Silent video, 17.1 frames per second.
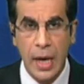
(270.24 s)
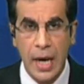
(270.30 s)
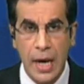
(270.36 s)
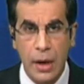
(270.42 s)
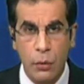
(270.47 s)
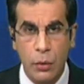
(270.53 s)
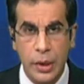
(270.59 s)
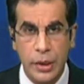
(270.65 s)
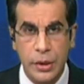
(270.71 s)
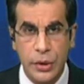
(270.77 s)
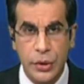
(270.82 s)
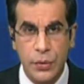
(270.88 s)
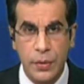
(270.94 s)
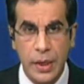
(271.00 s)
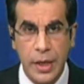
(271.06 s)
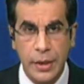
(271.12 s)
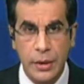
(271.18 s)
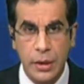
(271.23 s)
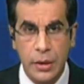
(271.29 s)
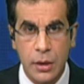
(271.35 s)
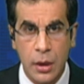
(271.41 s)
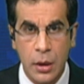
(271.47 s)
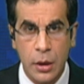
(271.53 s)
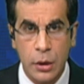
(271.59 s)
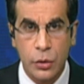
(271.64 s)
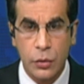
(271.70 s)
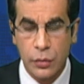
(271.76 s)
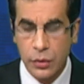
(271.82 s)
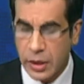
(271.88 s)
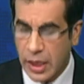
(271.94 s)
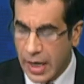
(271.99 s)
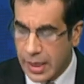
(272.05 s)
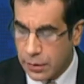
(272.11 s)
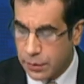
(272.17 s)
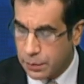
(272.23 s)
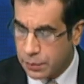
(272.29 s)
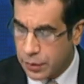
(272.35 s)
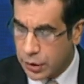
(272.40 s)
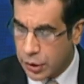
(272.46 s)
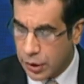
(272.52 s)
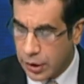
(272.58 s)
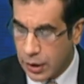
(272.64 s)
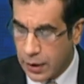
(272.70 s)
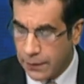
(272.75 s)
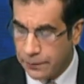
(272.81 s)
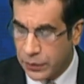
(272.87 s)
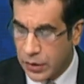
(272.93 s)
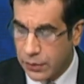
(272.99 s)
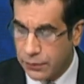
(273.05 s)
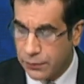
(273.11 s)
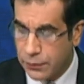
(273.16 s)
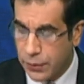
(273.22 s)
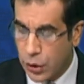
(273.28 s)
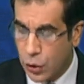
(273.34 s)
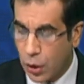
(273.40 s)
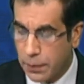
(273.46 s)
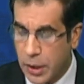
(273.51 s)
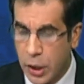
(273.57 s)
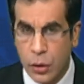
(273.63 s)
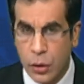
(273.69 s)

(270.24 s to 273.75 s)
it is related to that particular phenomenon of